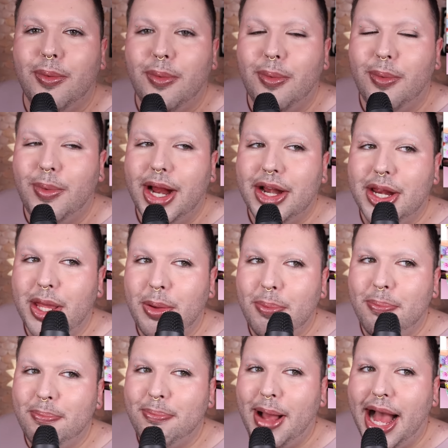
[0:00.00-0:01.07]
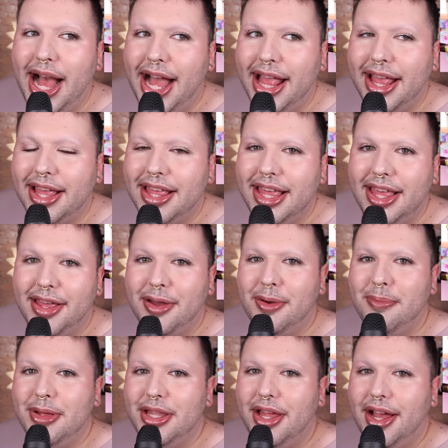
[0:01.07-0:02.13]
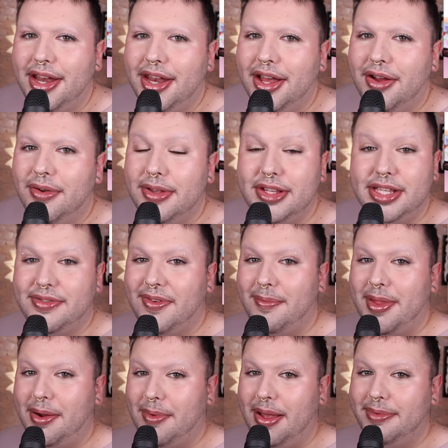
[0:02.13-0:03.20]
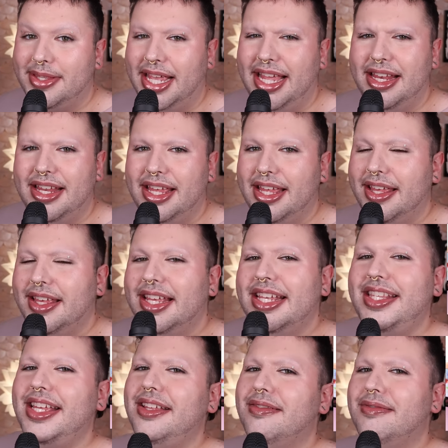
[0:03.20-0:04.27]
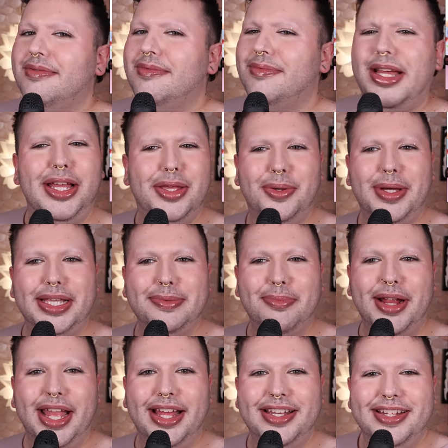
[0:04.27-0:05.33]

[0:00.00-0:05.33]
Where do you buy Kiko Milano? Just from their website? Is it a U.S. brand?